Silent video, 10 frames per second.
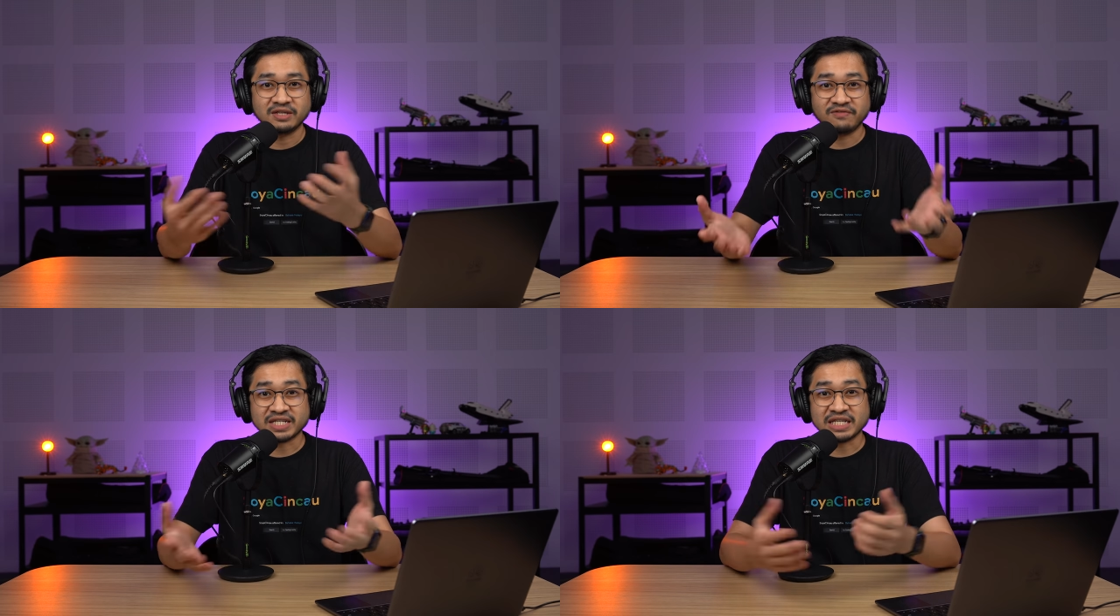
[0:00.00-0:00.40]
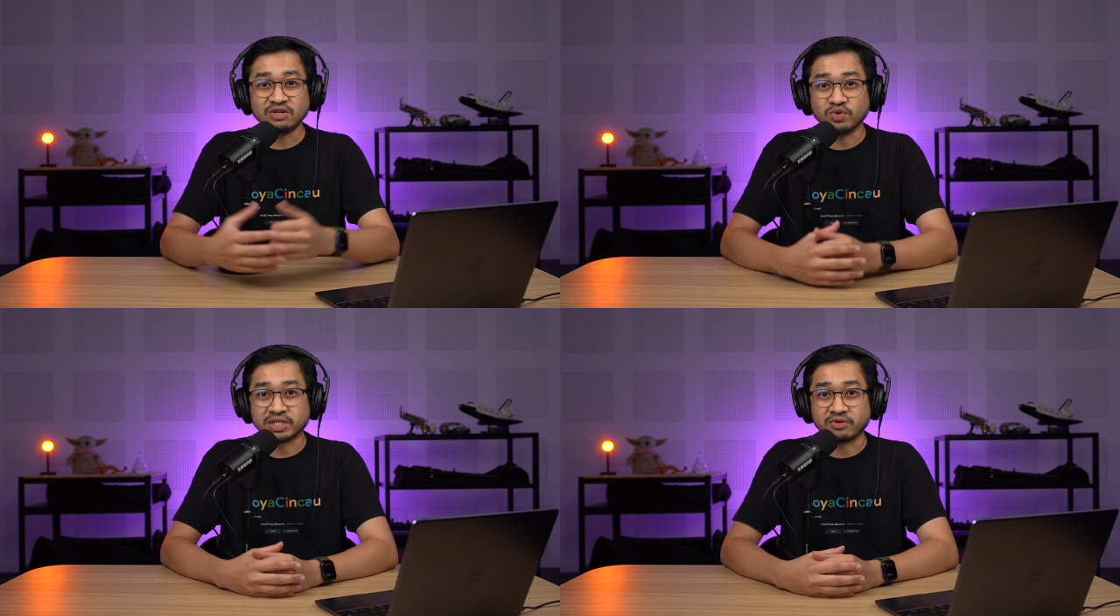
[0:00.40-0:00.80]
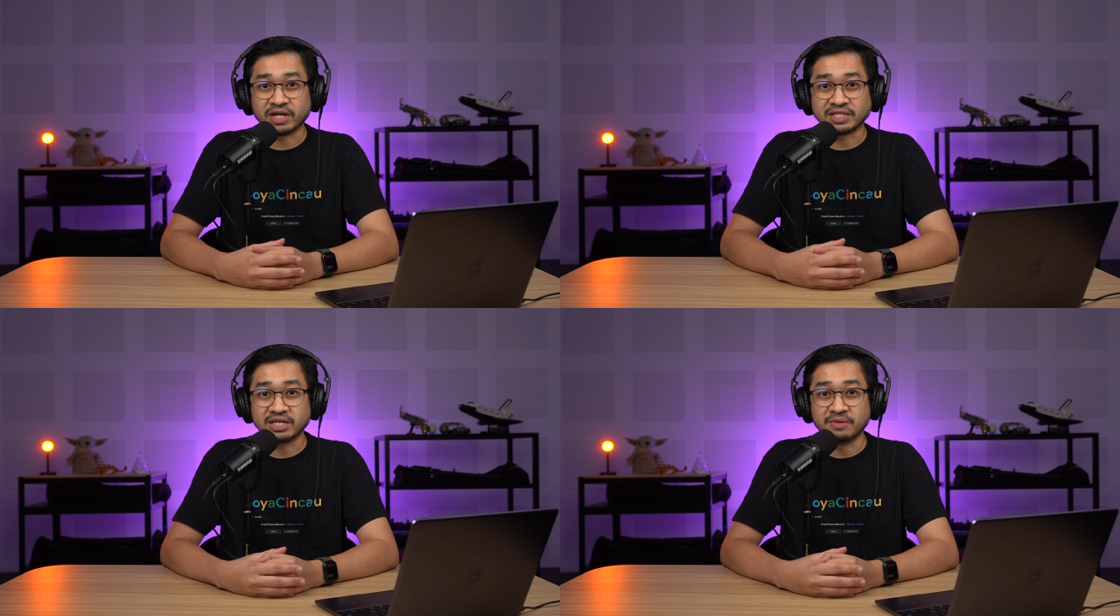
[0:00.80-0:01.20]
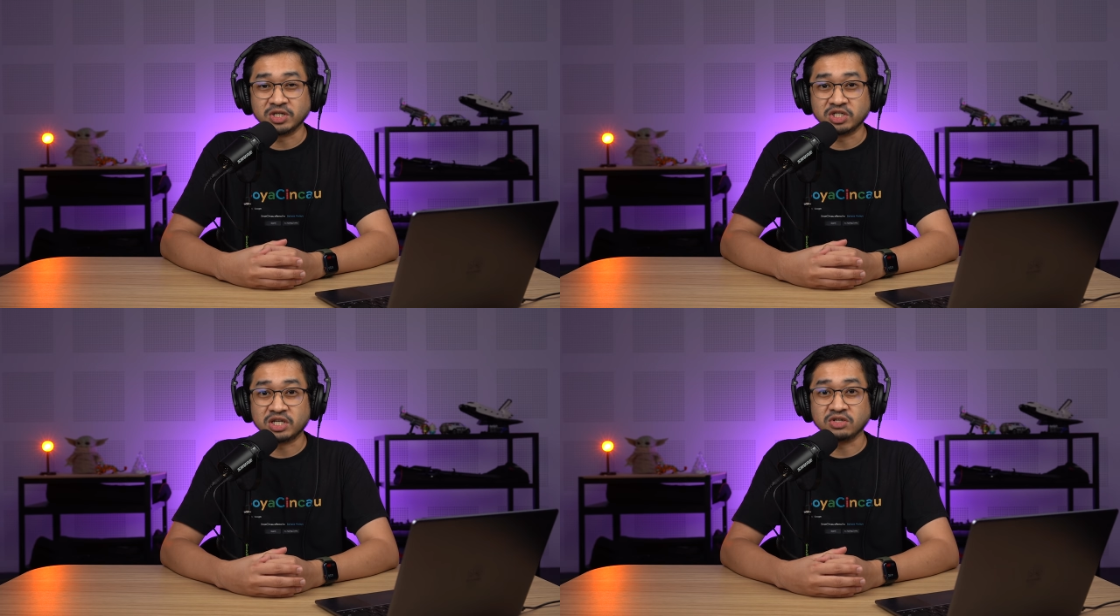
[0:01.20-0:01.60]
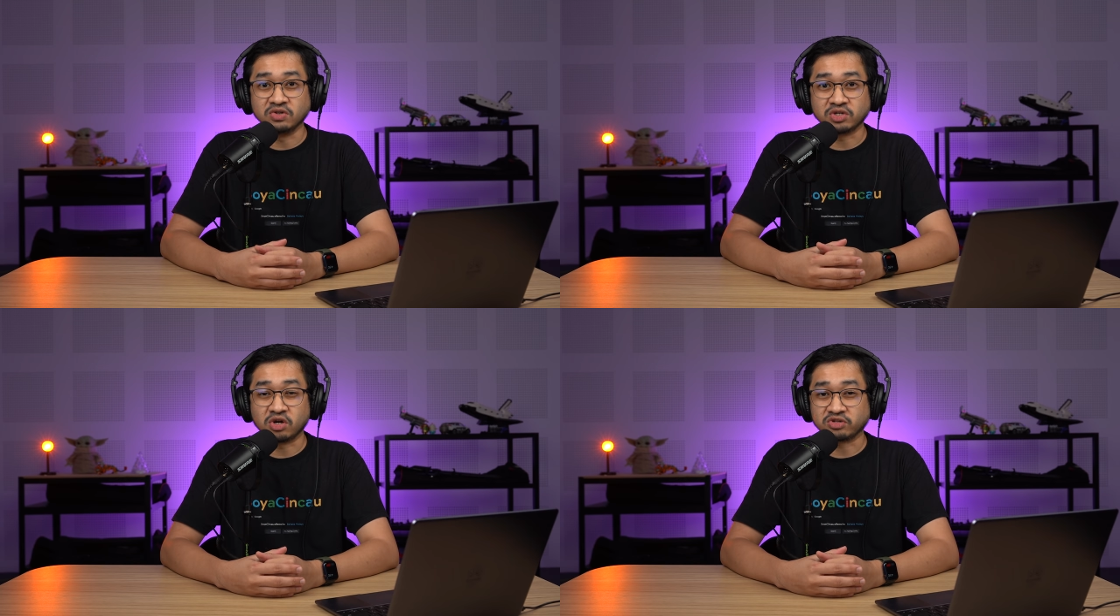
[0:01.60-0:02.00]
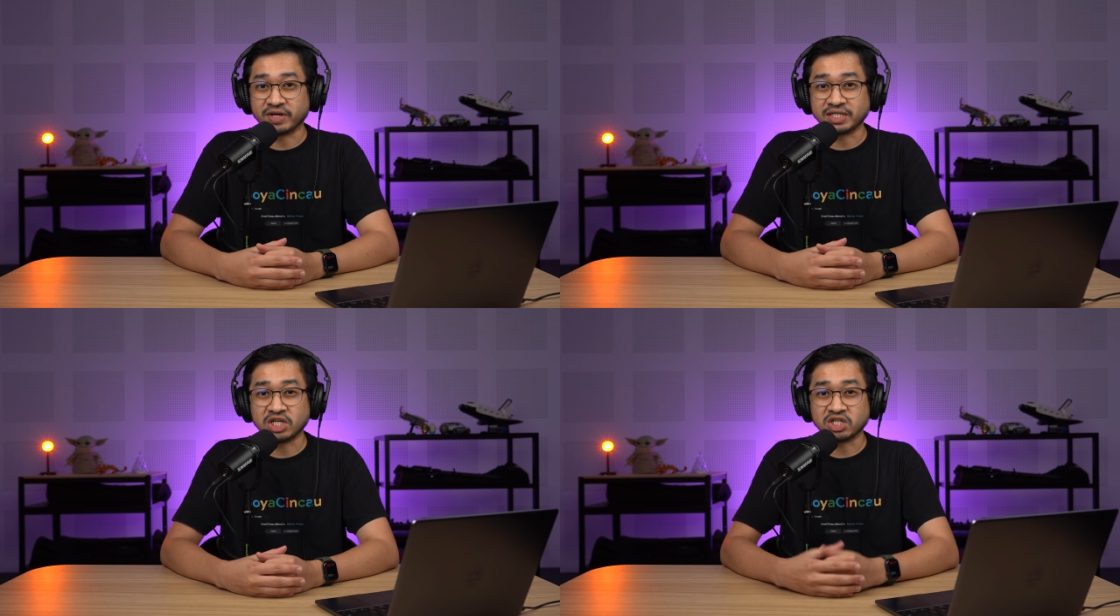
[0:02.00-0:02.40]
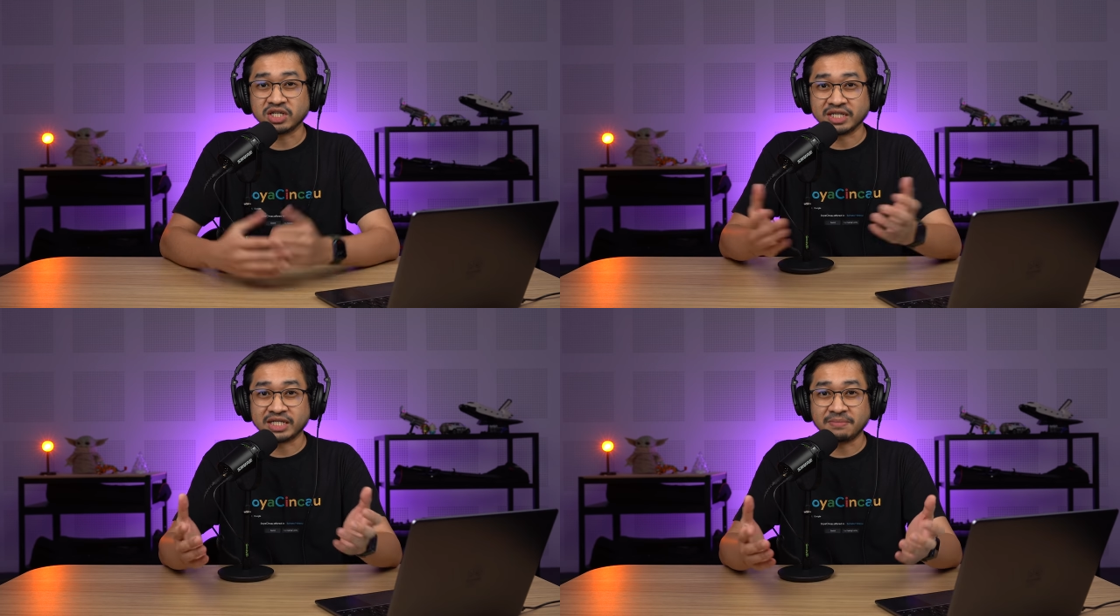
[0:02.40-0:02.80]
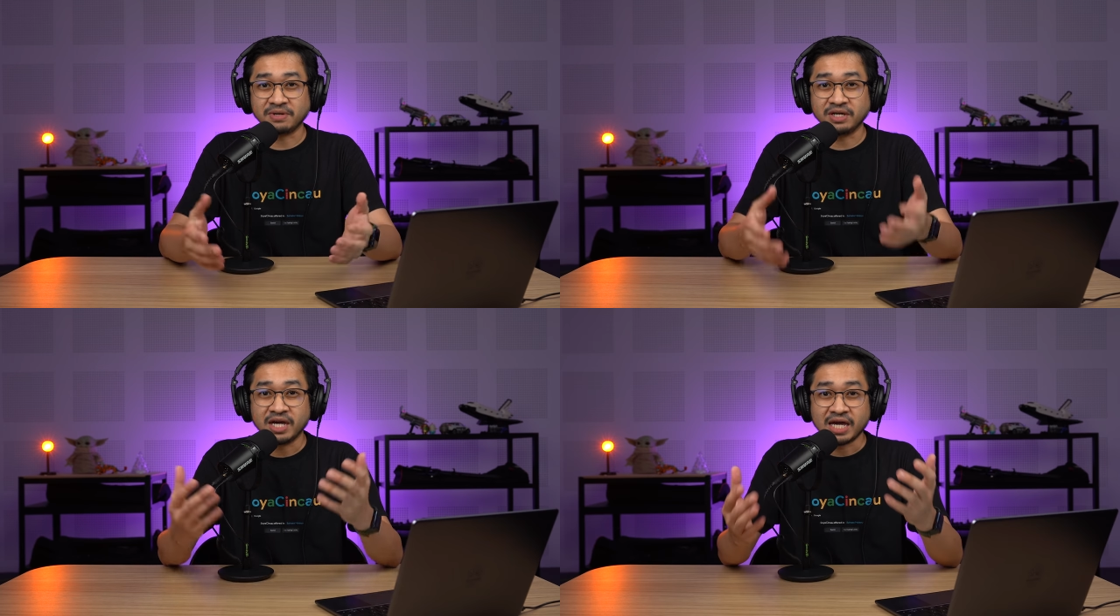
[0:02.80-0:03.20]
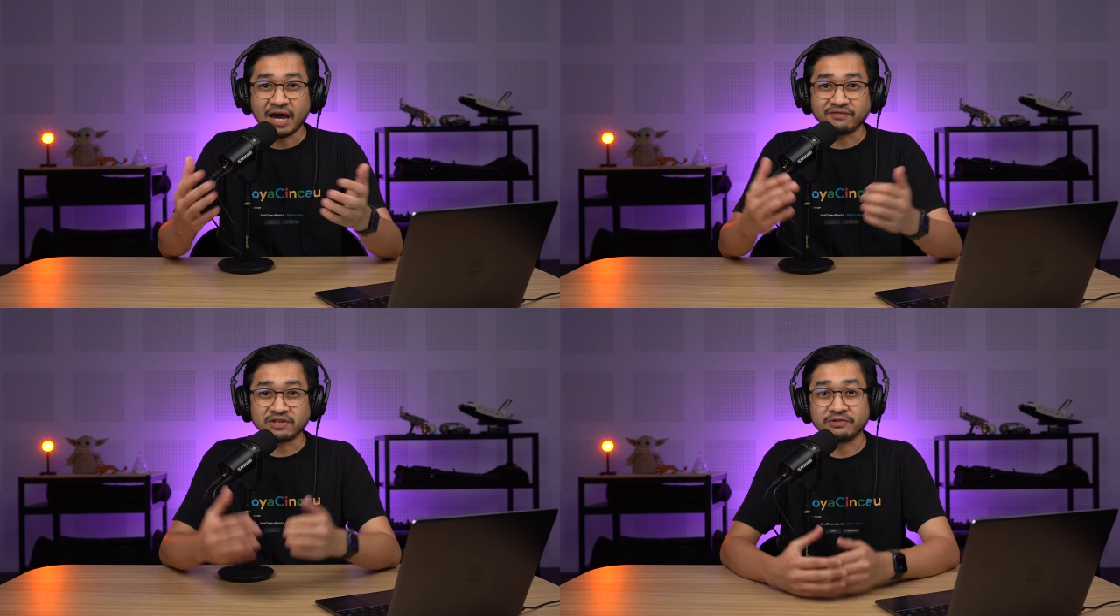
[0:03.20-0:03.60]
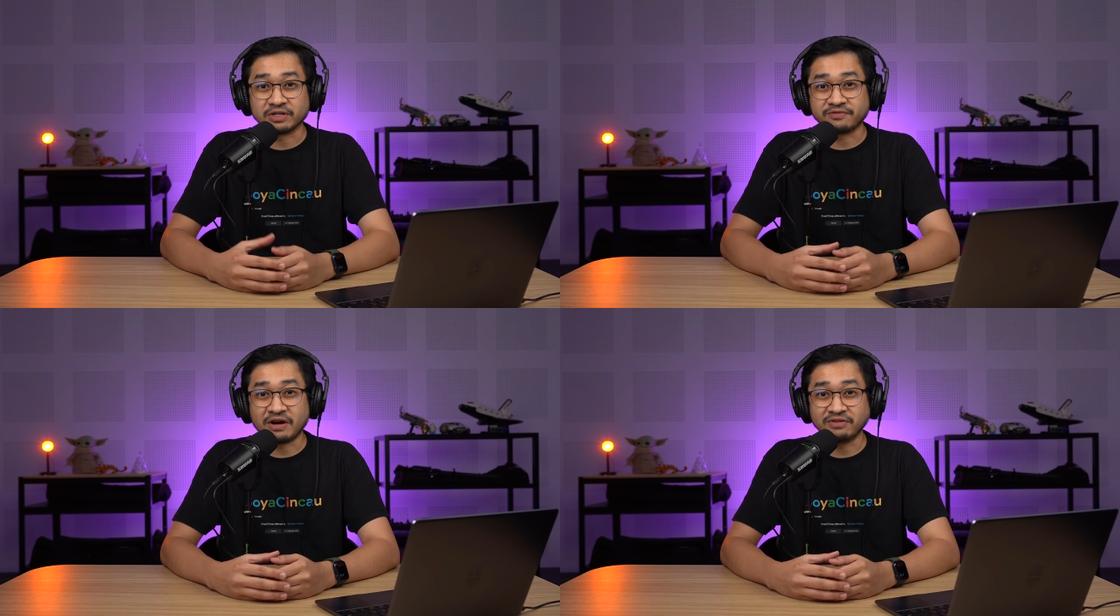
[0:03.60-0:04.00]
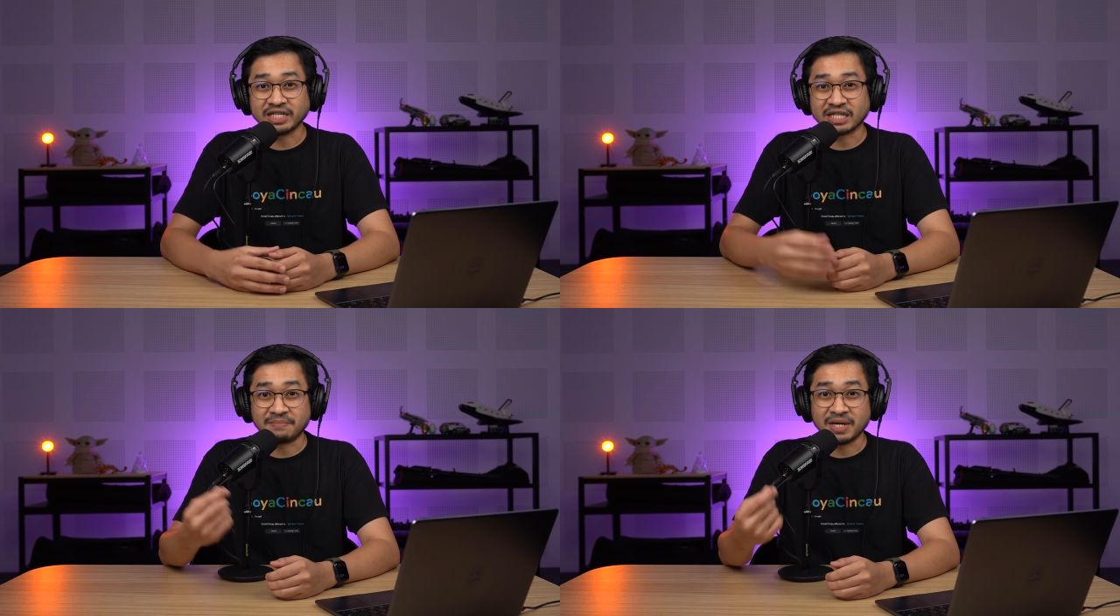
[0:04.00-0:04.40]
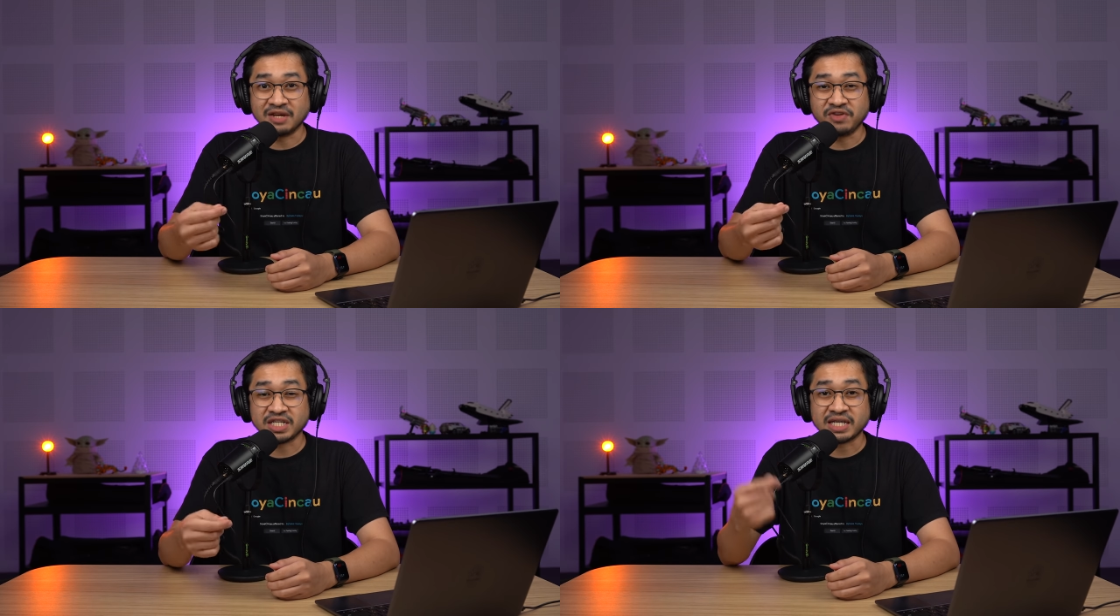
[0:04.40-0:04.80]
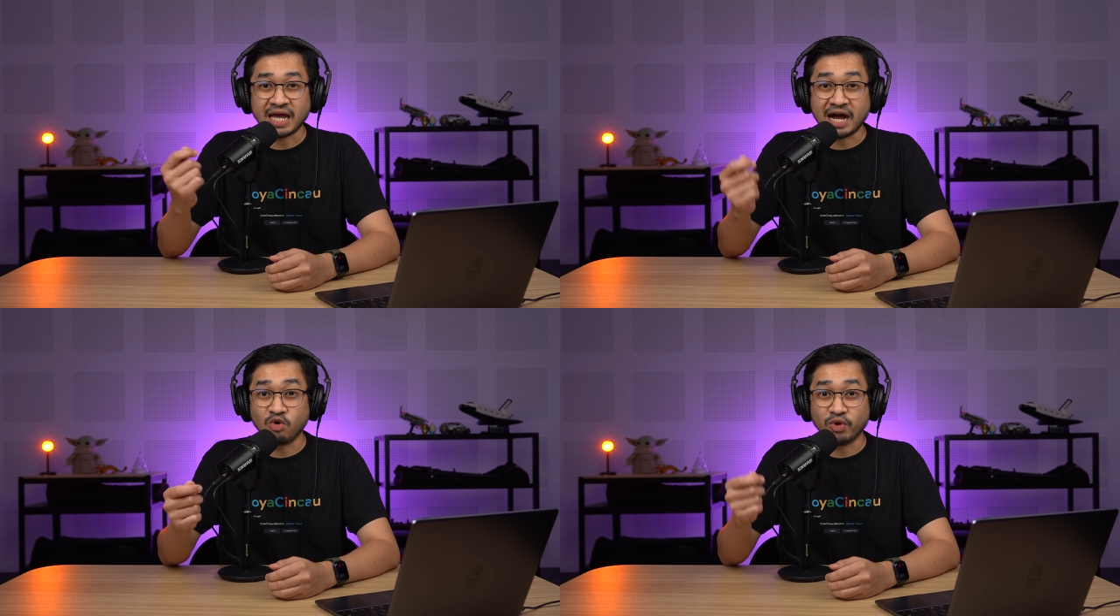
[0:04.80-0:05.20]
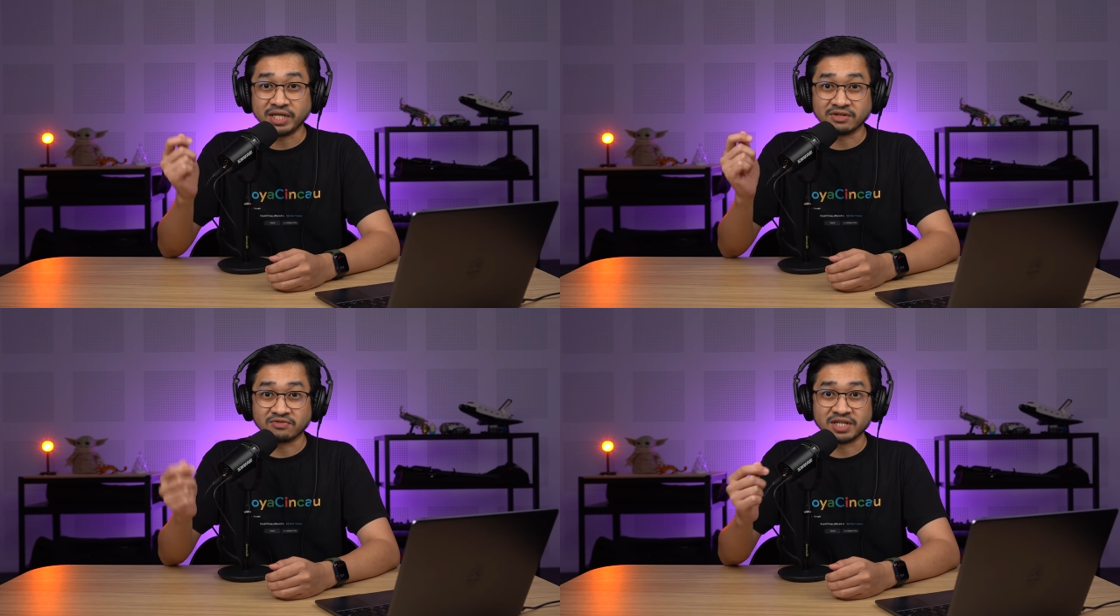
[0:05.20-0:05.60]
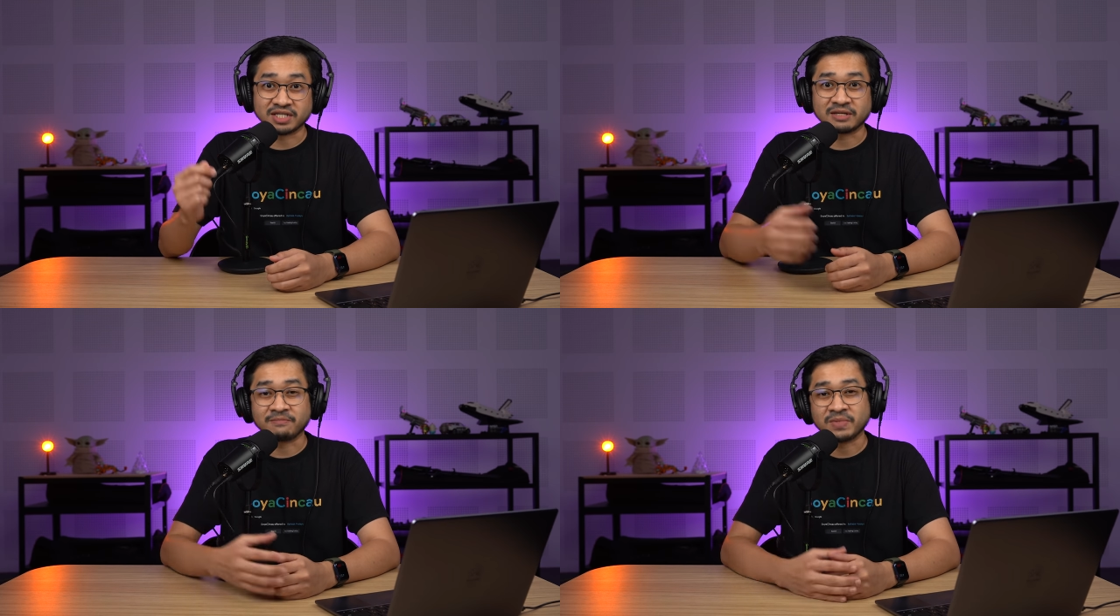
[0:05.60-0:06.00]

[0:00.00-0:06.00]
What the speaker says: The vaccine was granted emergency use authorization in December after it was found that the benefits outweigh the risks.